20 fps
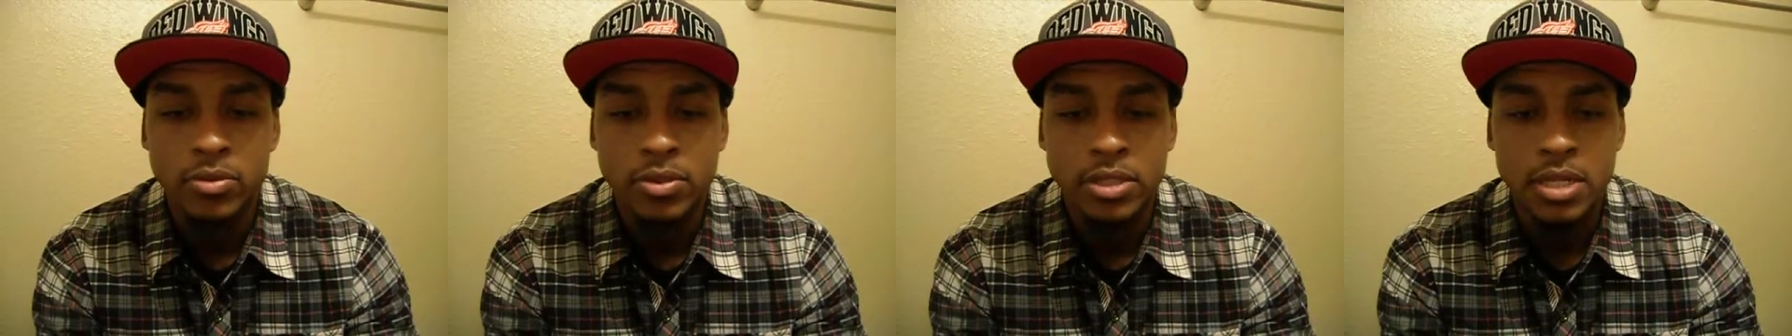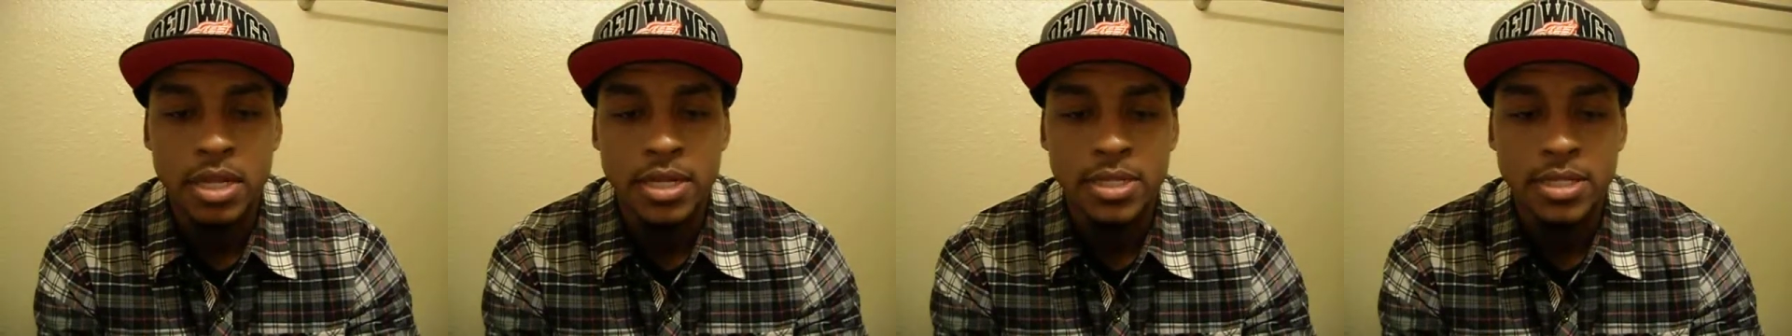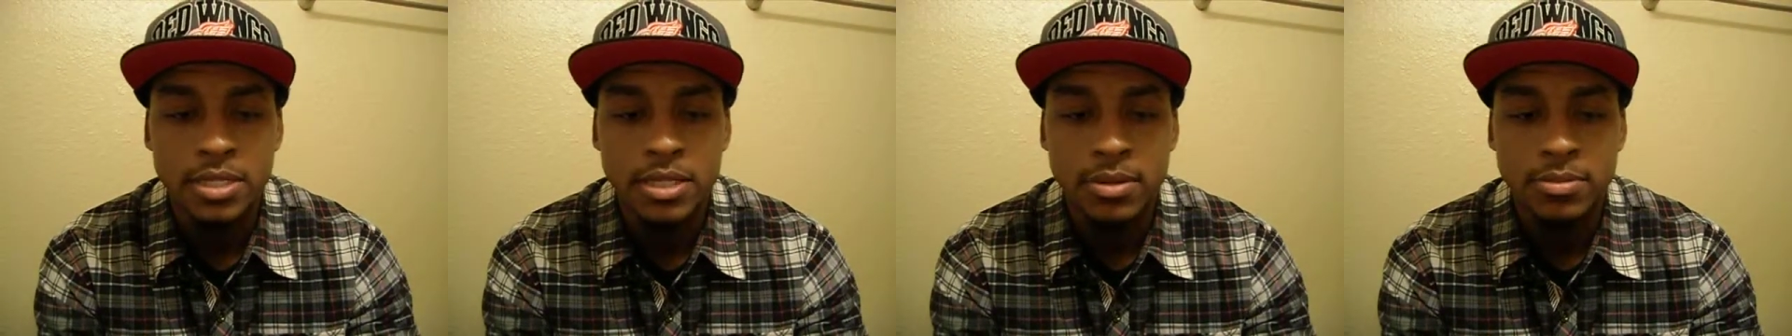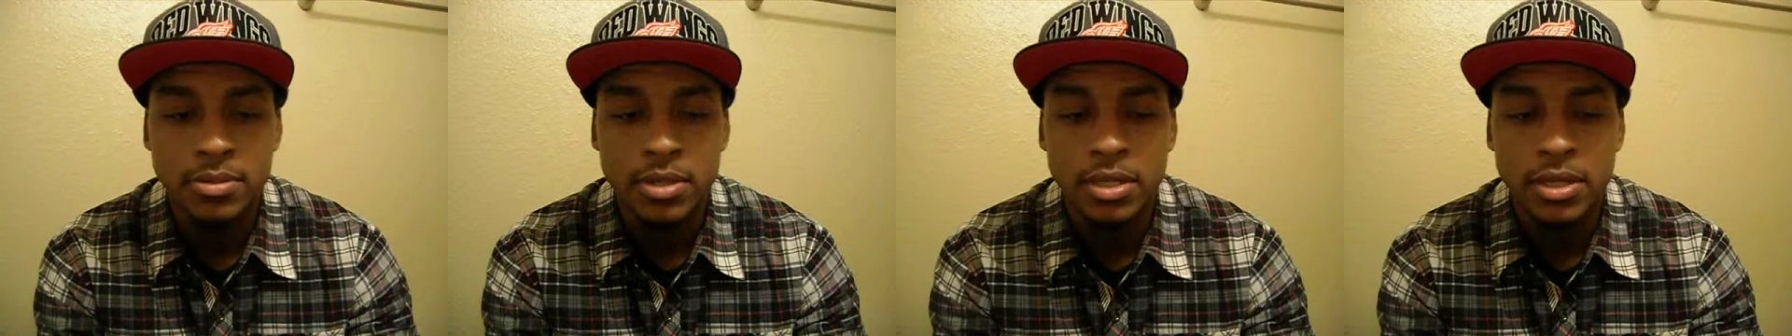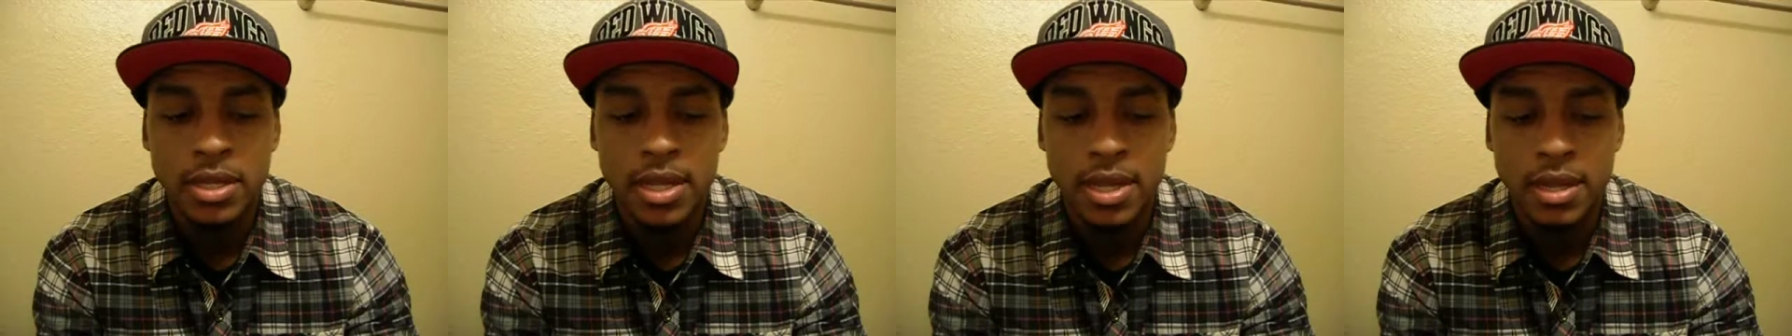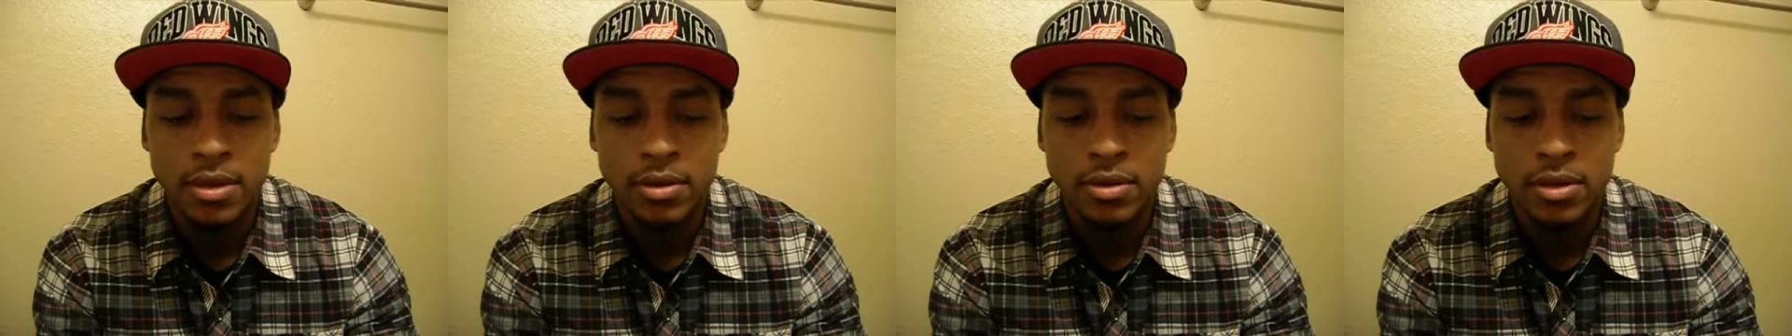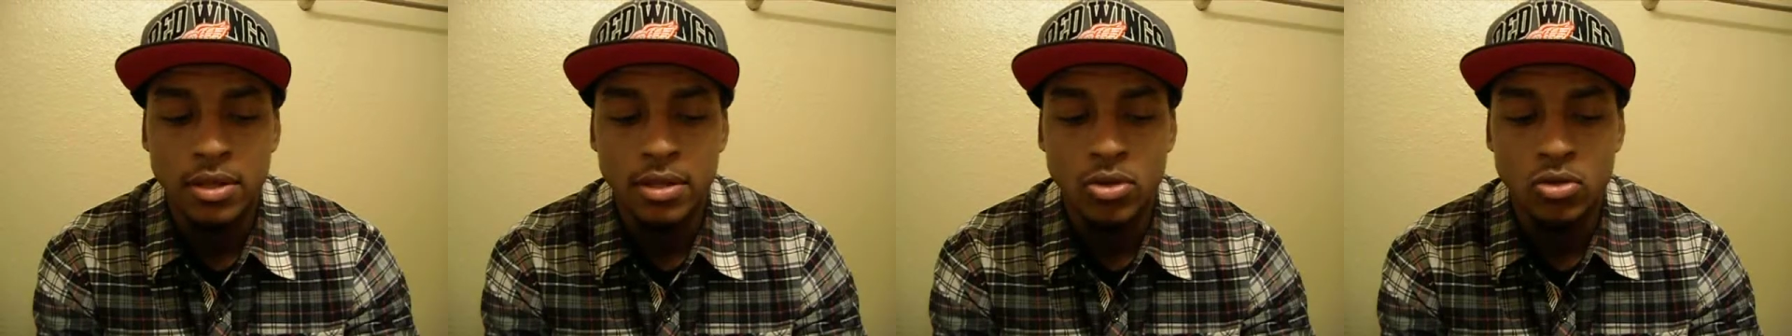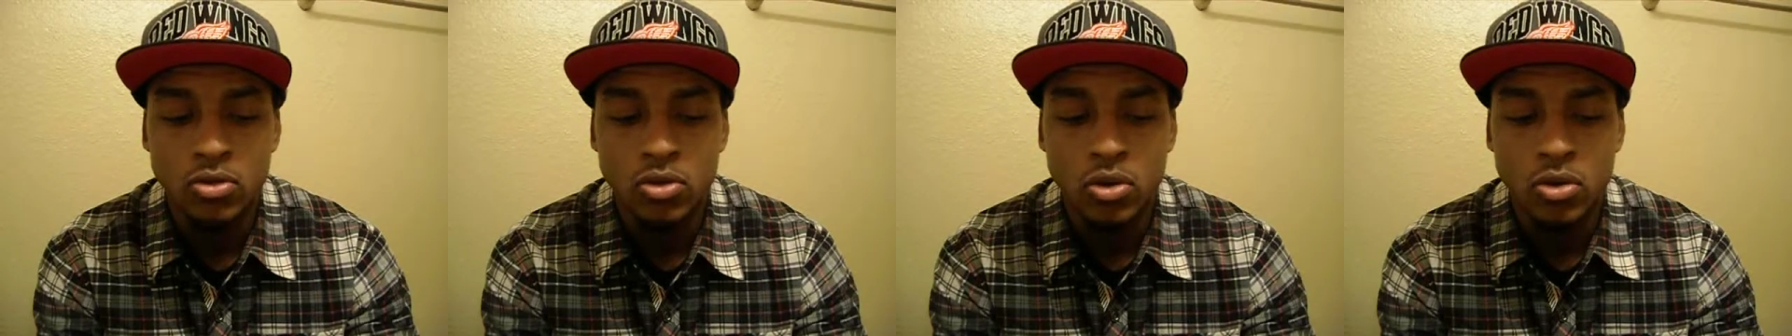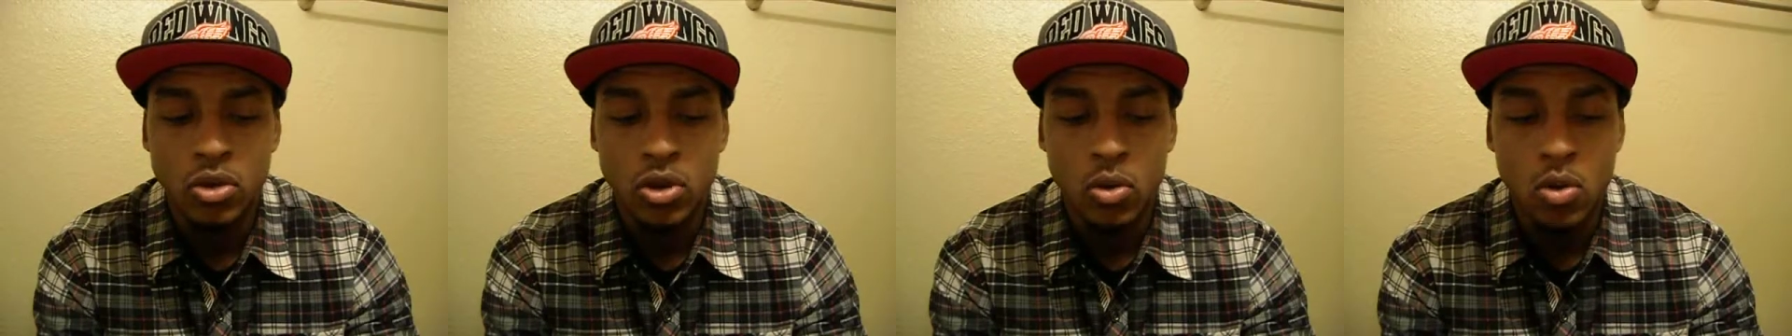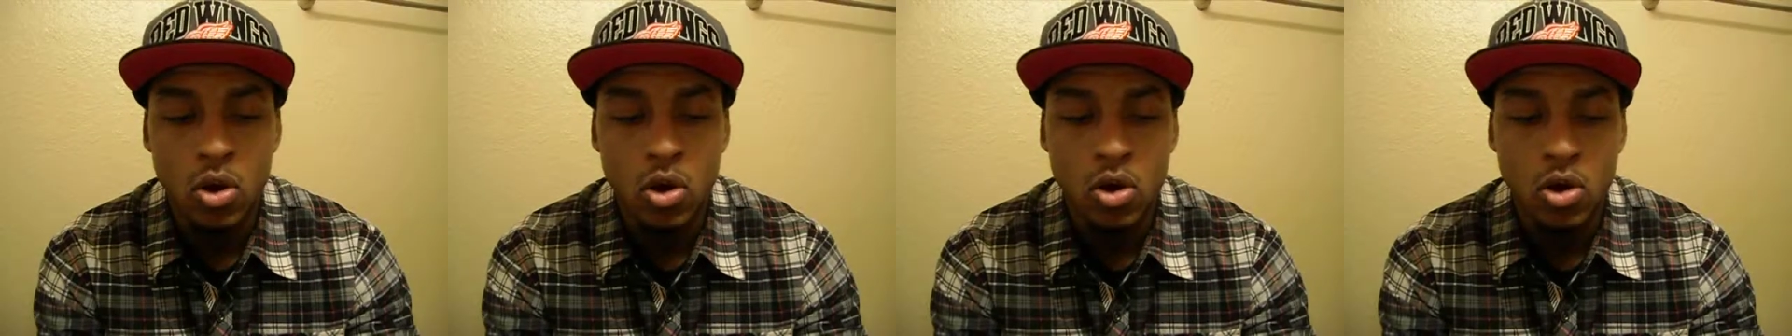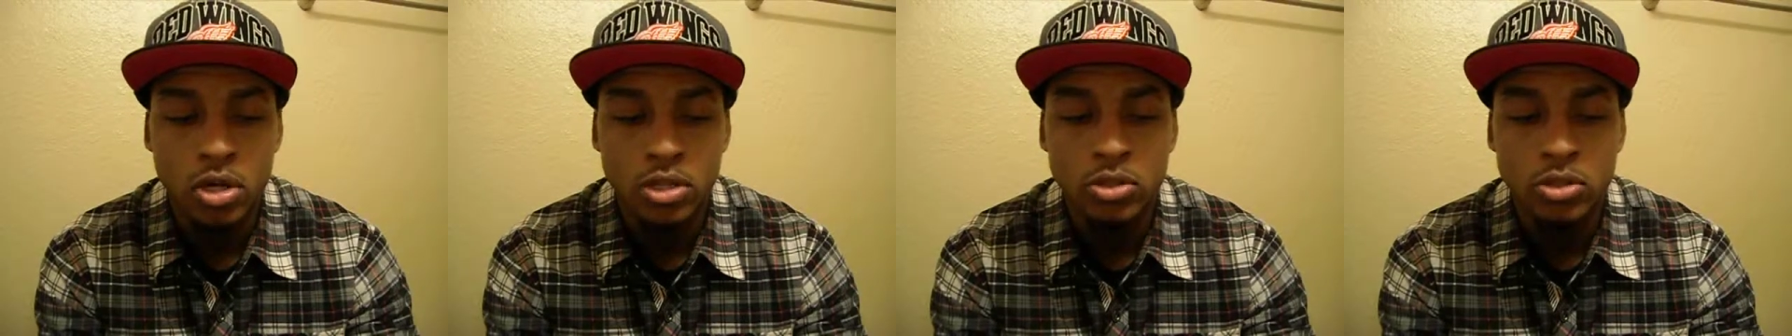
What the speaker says: like something that your heart,